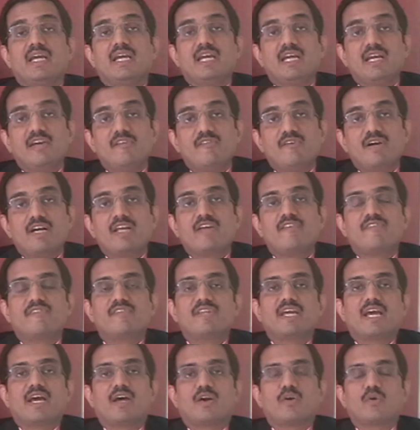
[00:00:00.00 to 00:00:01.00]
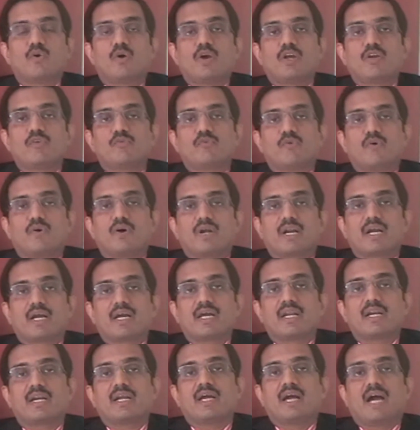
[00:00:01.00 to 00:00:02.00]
even if they are going for a